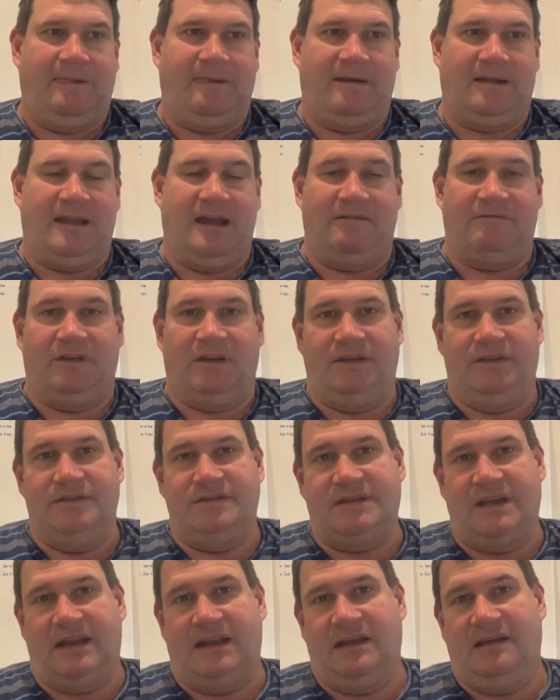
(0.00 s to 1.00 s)
I can't really
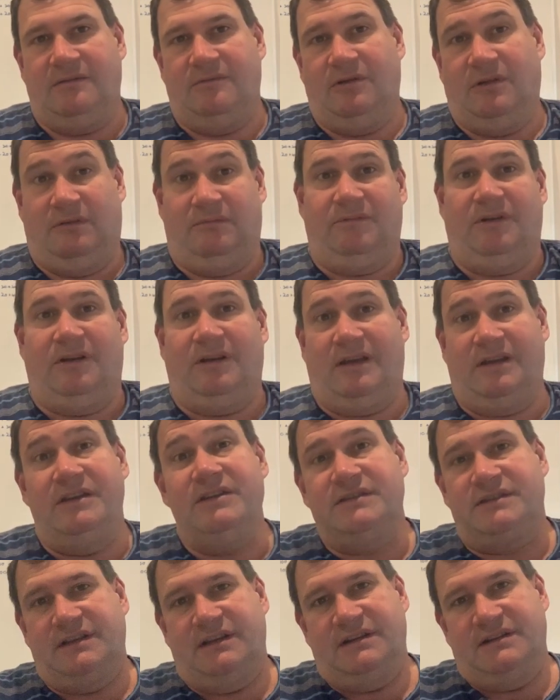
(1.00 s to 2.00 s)
use that. Well, I can
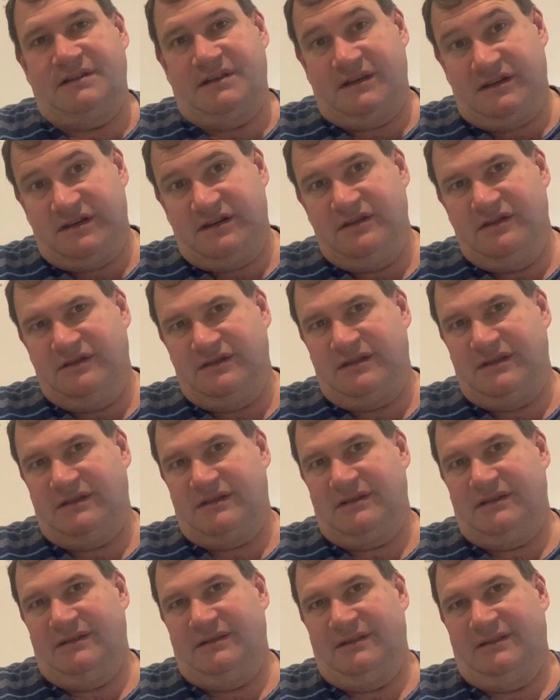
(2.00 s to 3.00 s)
use it as excuse.
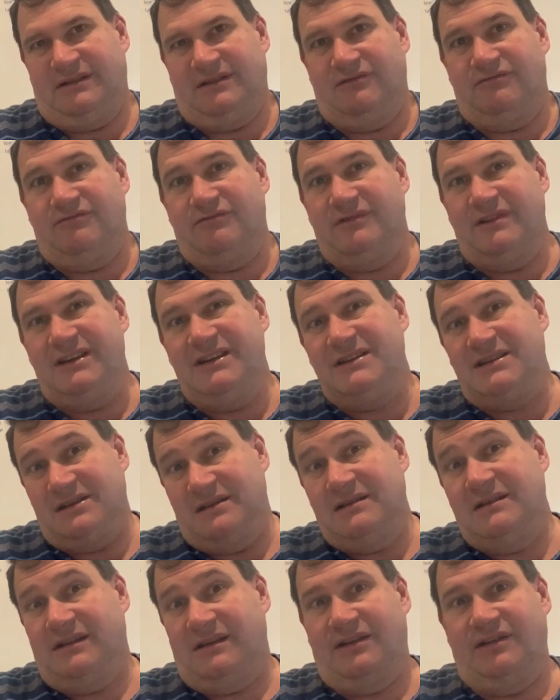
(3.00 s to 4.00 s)
It's a, it's a
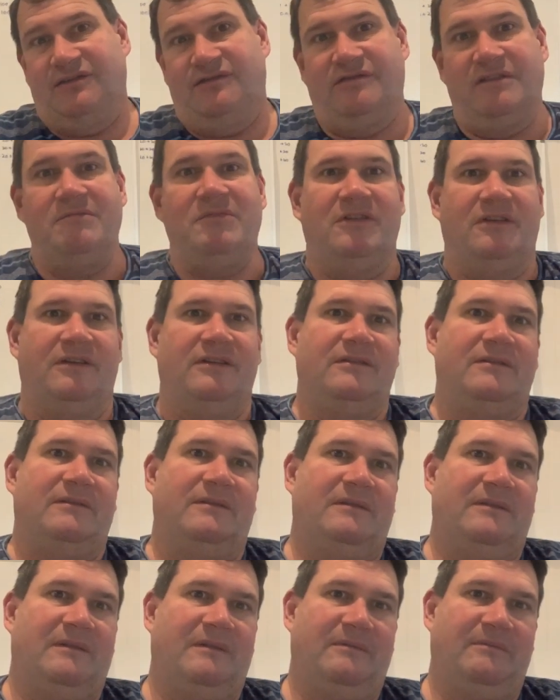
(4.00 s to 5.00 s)
reason that
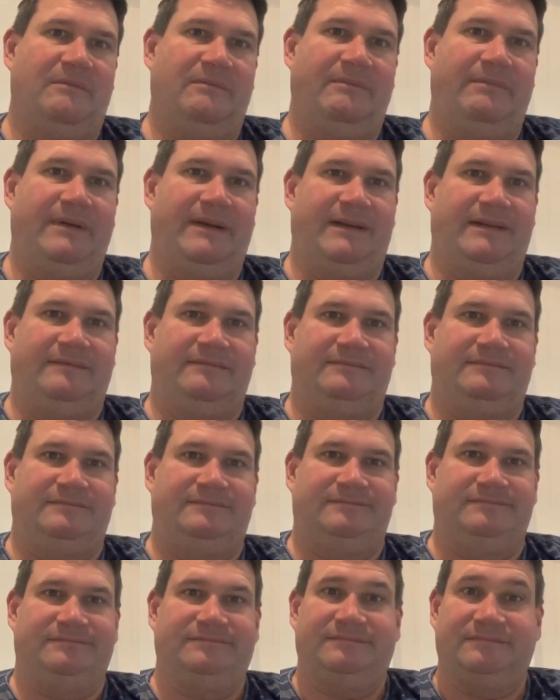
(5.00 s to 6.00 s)
contributed, but
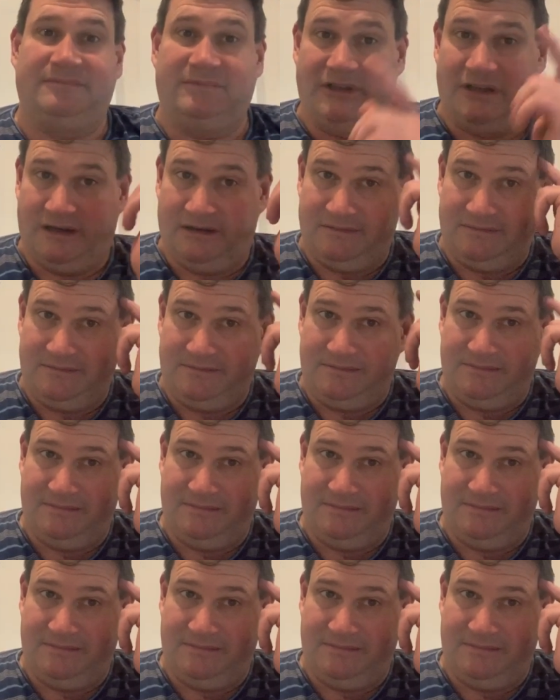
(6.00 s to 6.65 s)
you know,